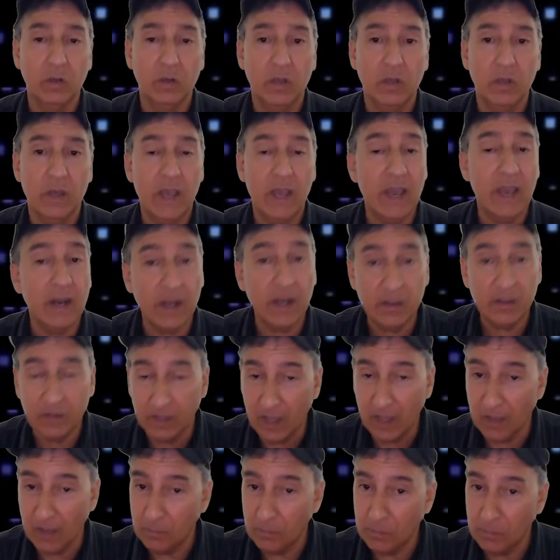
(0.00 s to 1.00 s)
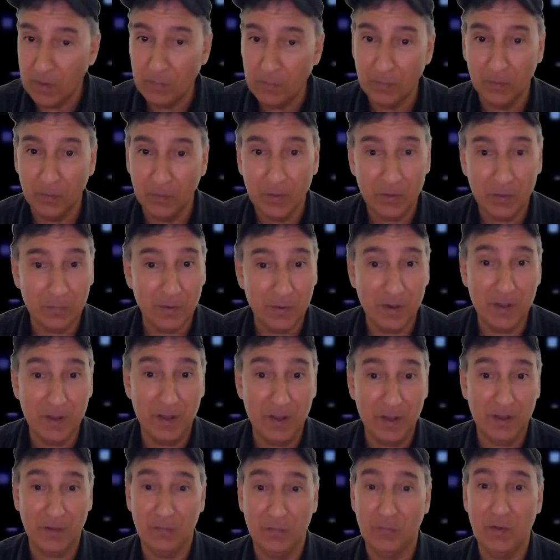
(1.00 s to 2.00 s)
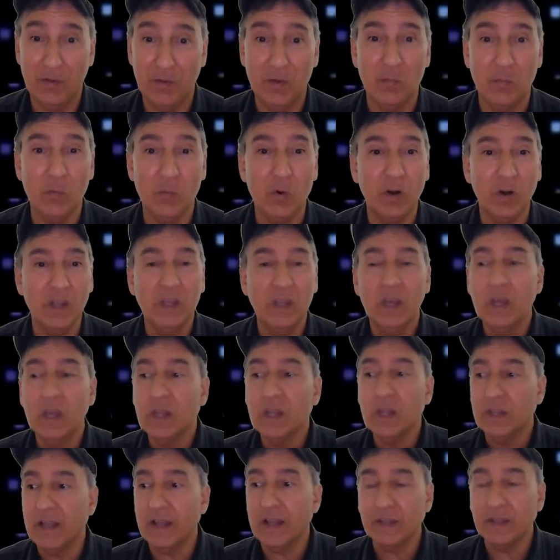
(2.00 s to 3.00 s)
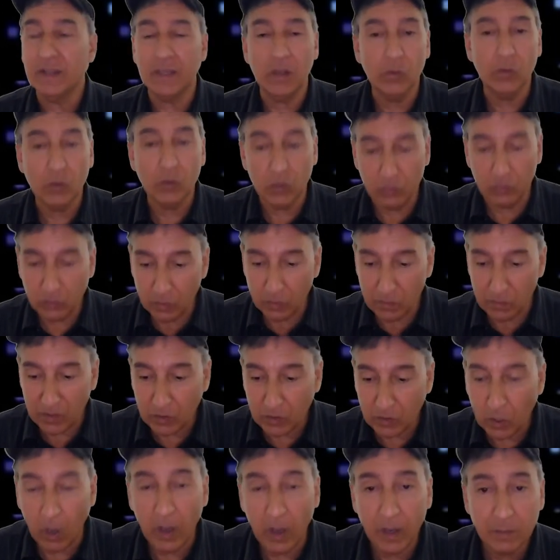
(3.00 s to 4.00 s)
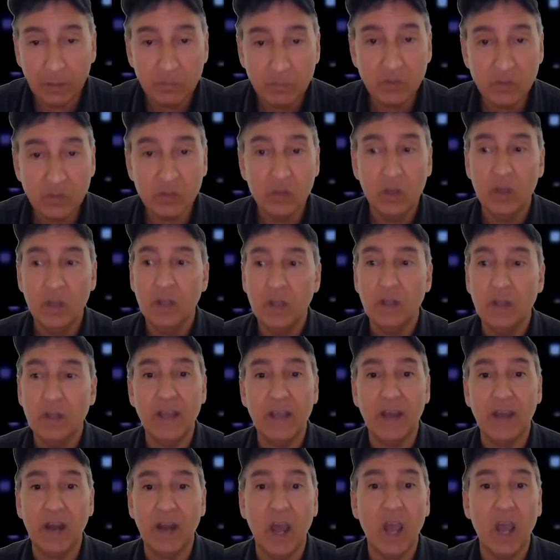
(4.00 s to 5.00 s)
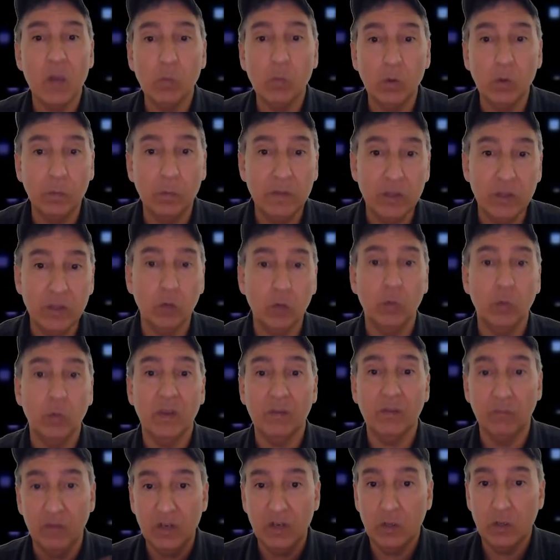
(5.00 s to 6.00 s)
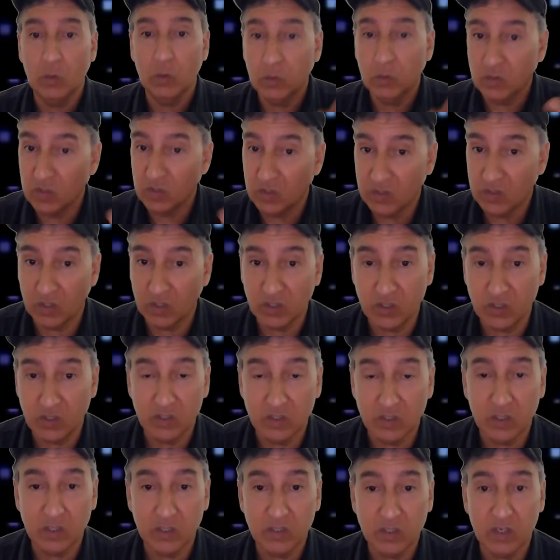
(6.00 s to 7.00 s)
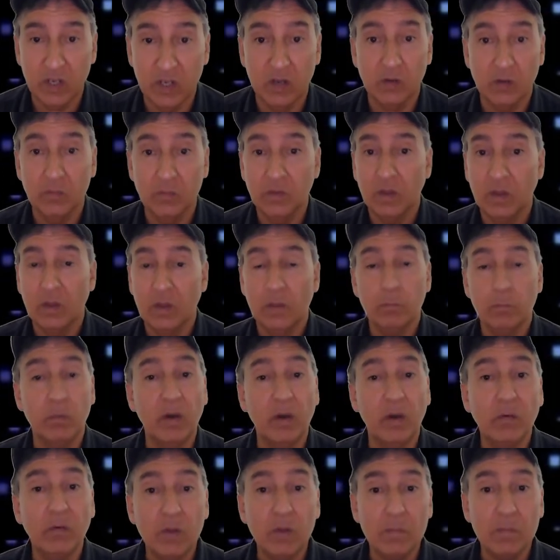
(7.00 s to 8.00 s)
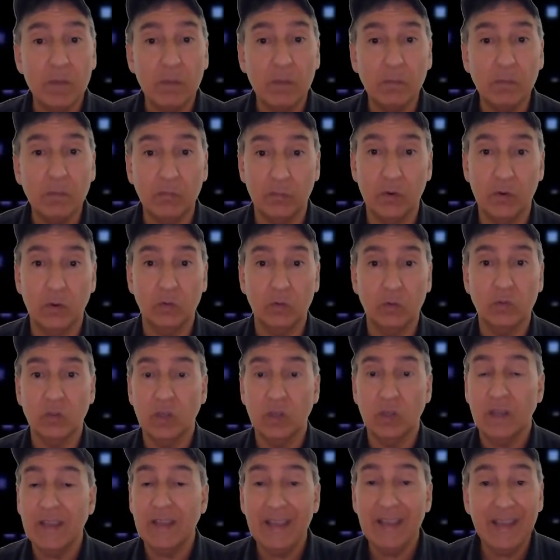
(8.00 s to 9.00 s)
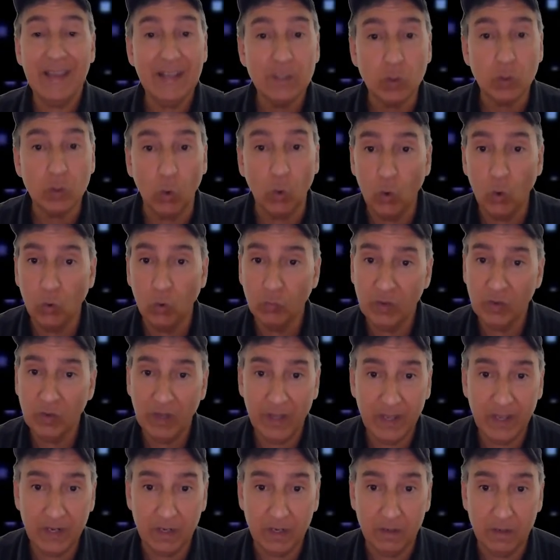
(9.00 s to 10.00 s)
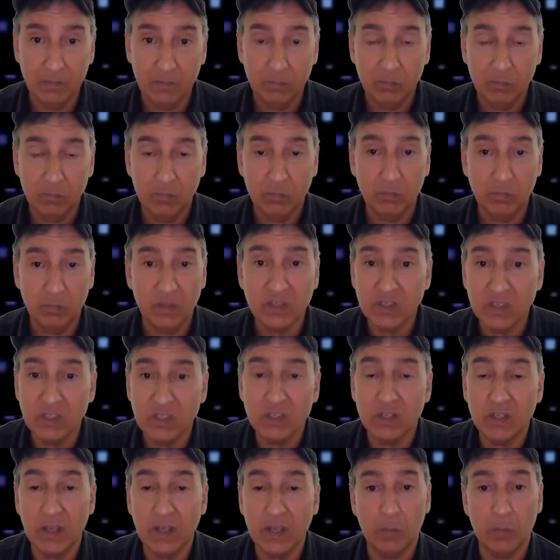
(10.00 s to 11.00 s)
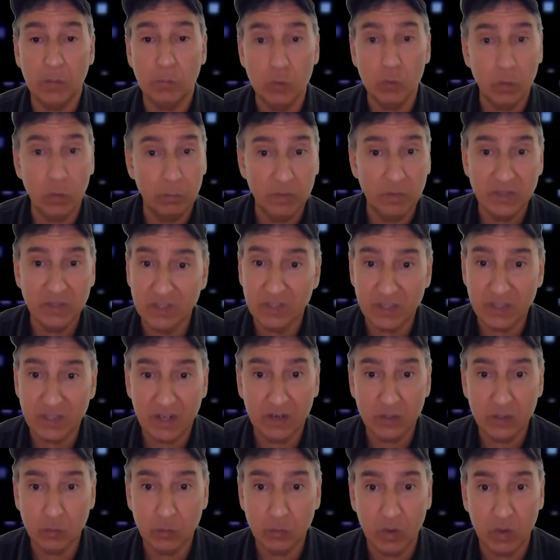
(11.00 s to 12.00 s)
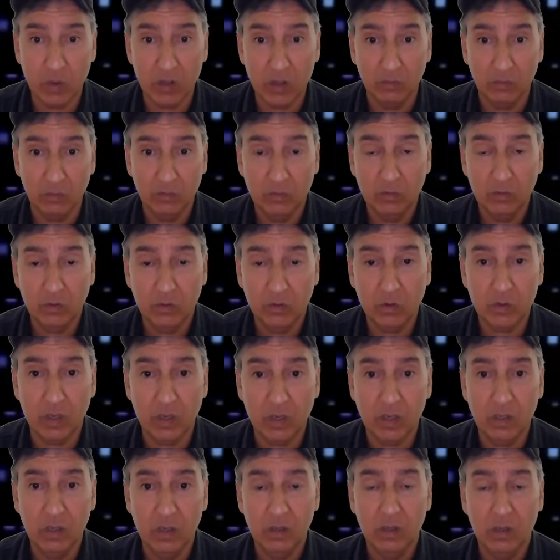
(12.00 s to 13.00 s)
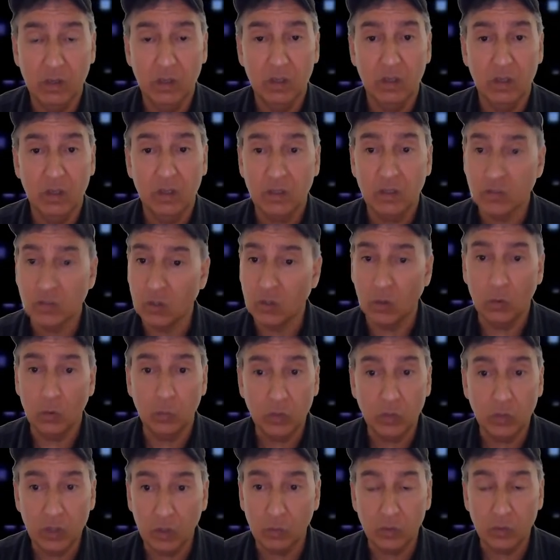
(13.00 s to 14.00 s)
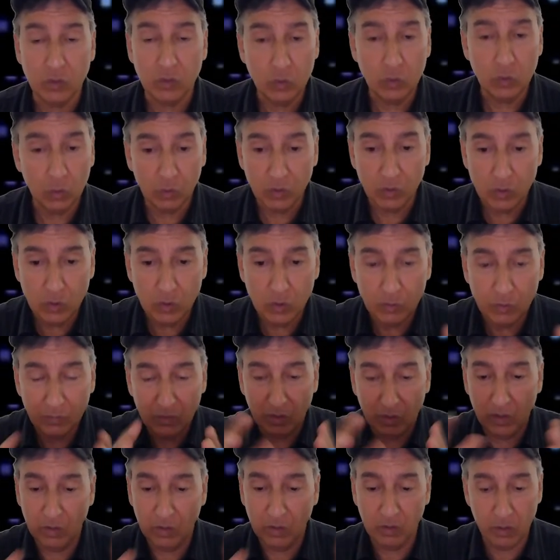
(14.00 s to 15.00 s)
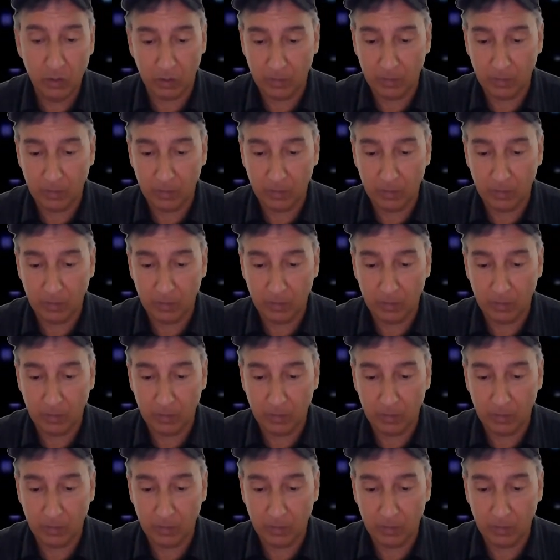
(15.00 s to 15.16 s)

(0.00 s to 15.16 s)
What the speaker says: And I gave people a fair warning that there are going to be times that I will be doing videos such as this here. But remember, folks, it's all related. This is to help your business out as well. Okay? So, you know, look.